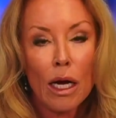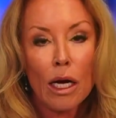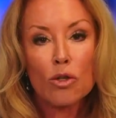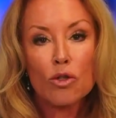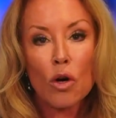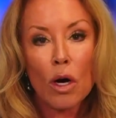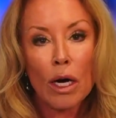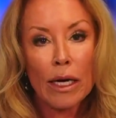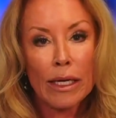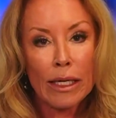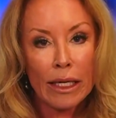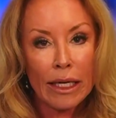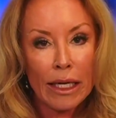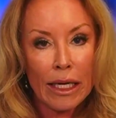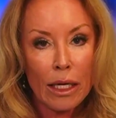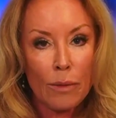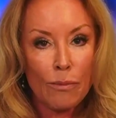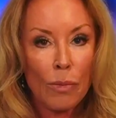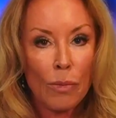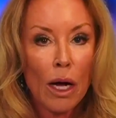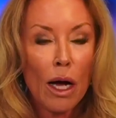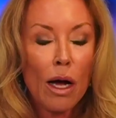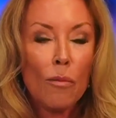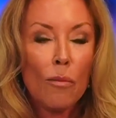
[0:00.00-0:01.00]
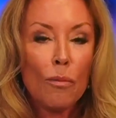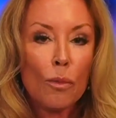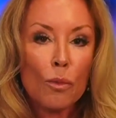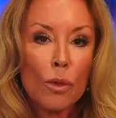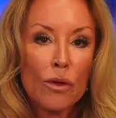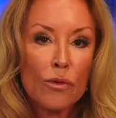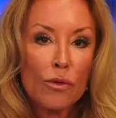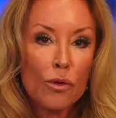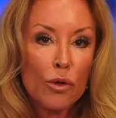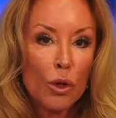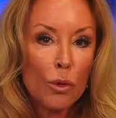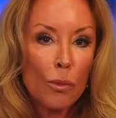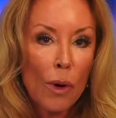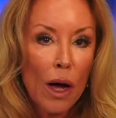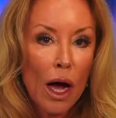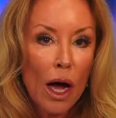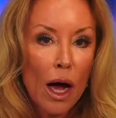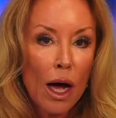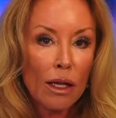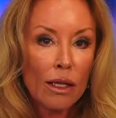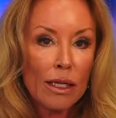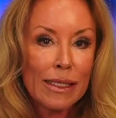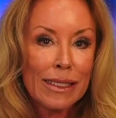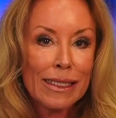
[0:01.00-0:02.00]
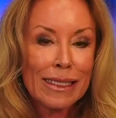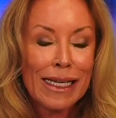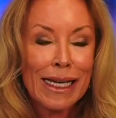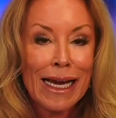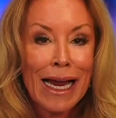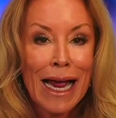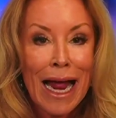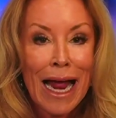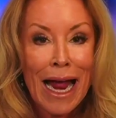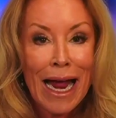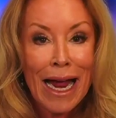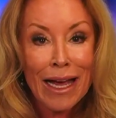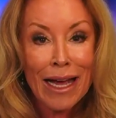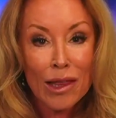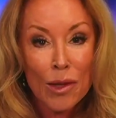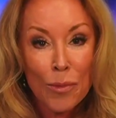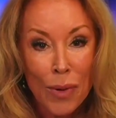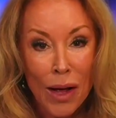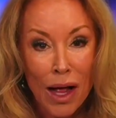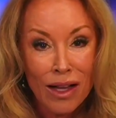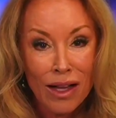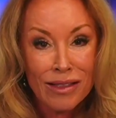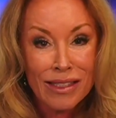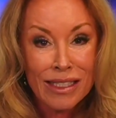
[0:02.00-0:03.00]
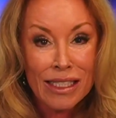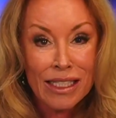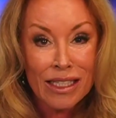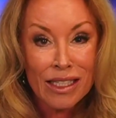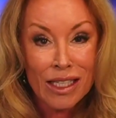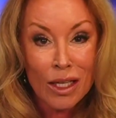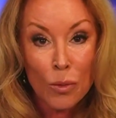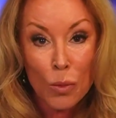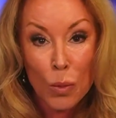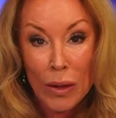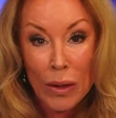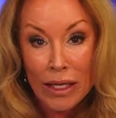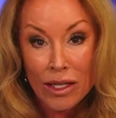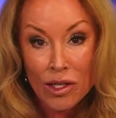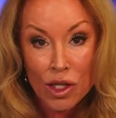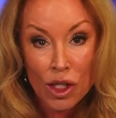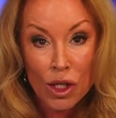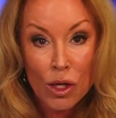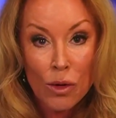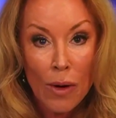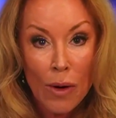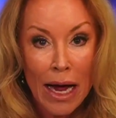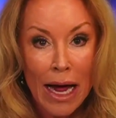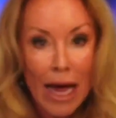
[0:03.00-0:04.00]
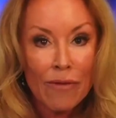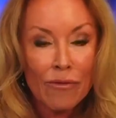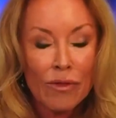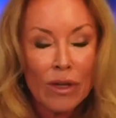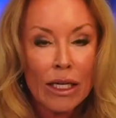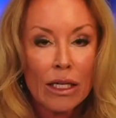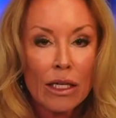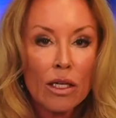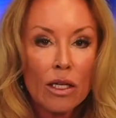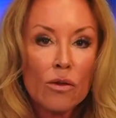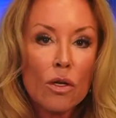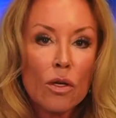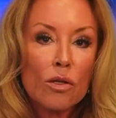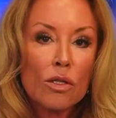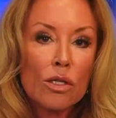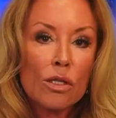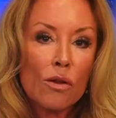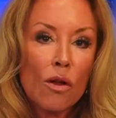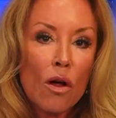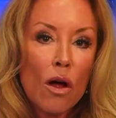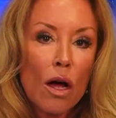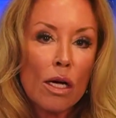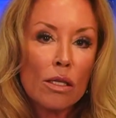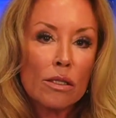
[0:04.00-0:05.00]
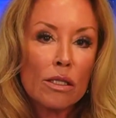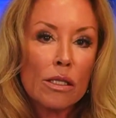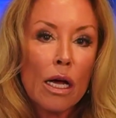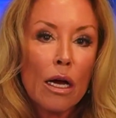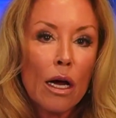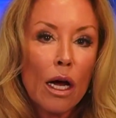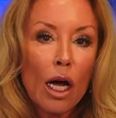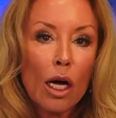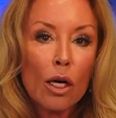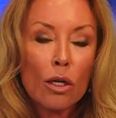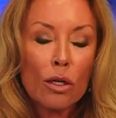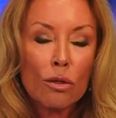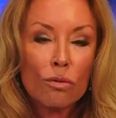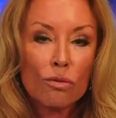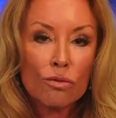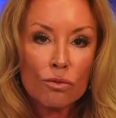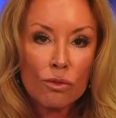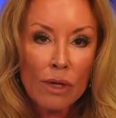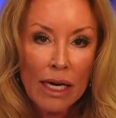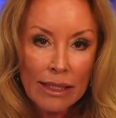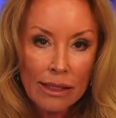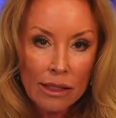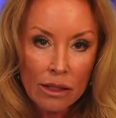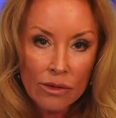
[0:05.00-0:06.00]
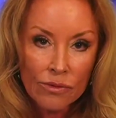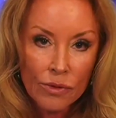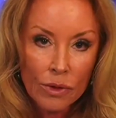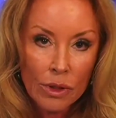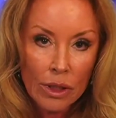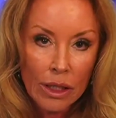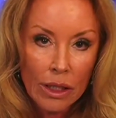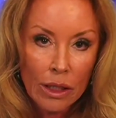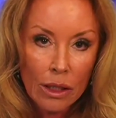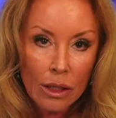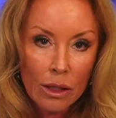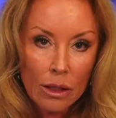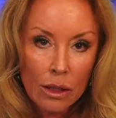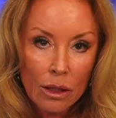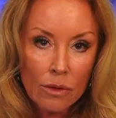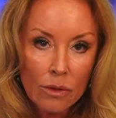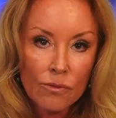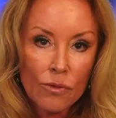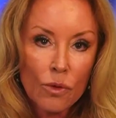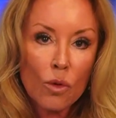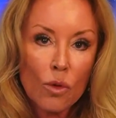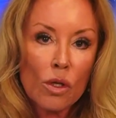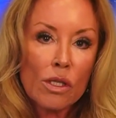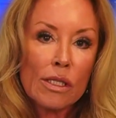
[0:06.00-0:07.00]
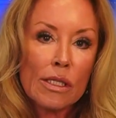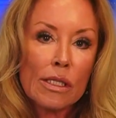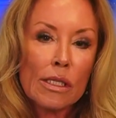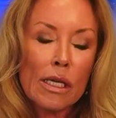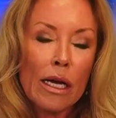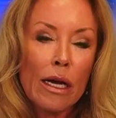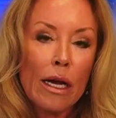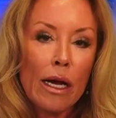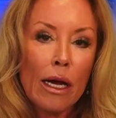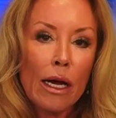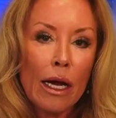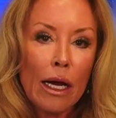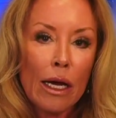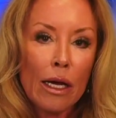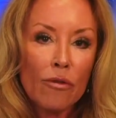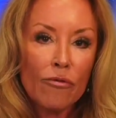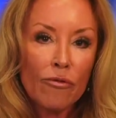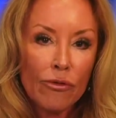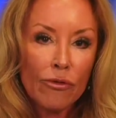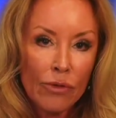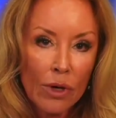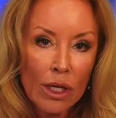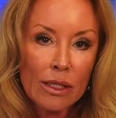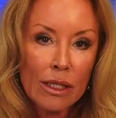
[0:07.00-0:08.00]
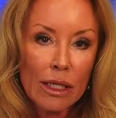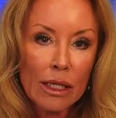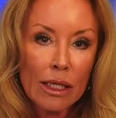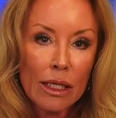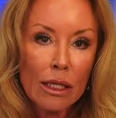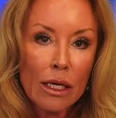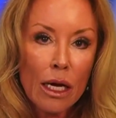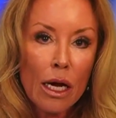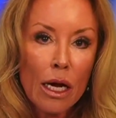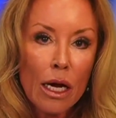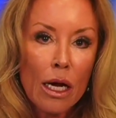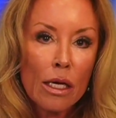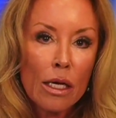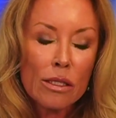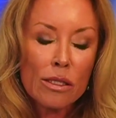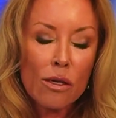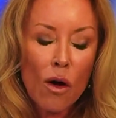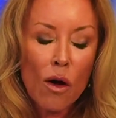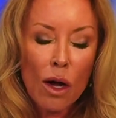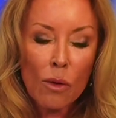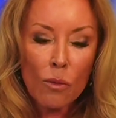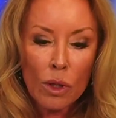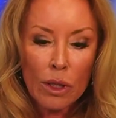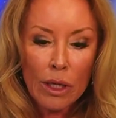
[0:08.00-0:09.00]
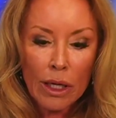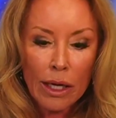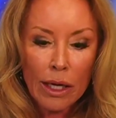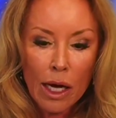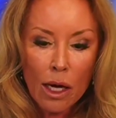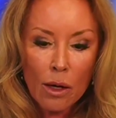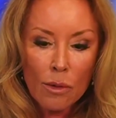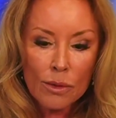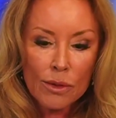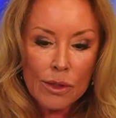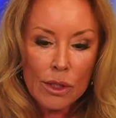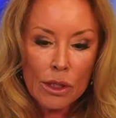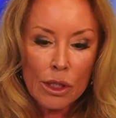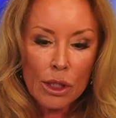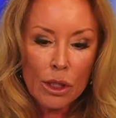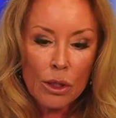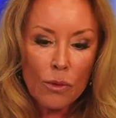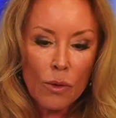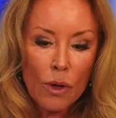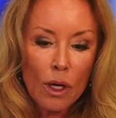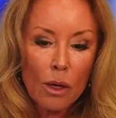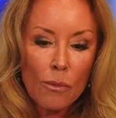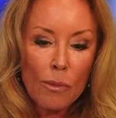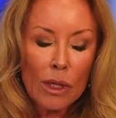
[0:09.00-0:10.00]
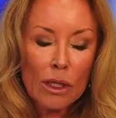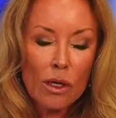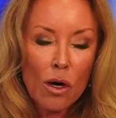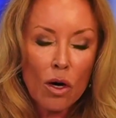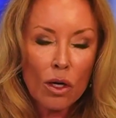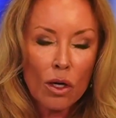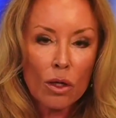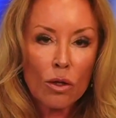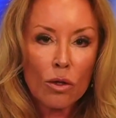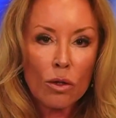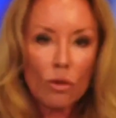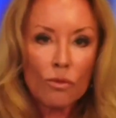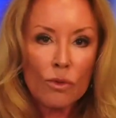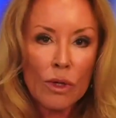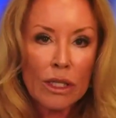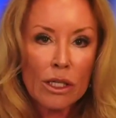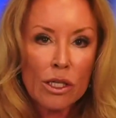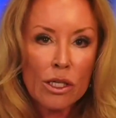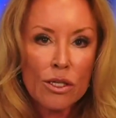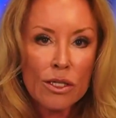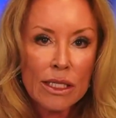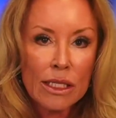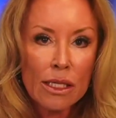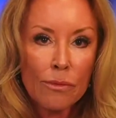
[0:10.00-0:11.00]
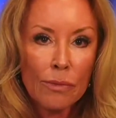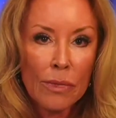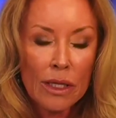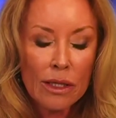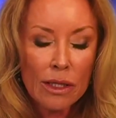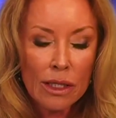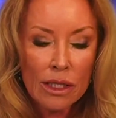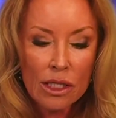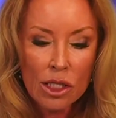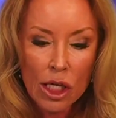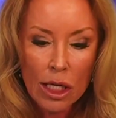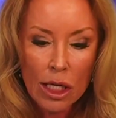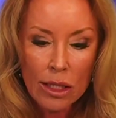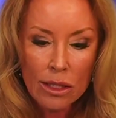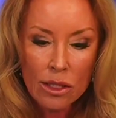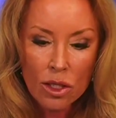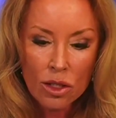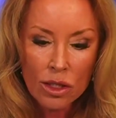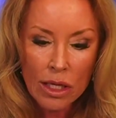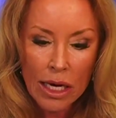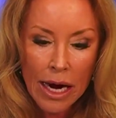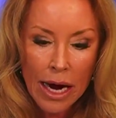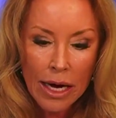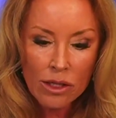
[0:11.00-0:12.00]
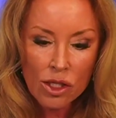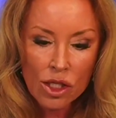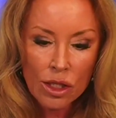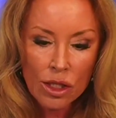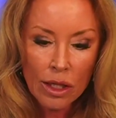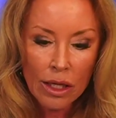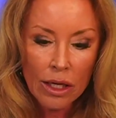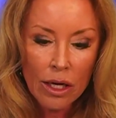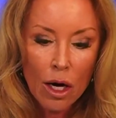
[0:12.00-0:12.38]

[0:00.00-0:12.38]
trying to keep up with new policy, and the policy that we do have, getting those laws aggressively enforced and funded. So I want to come to an article, Rick, you sent me this yesterday, actually,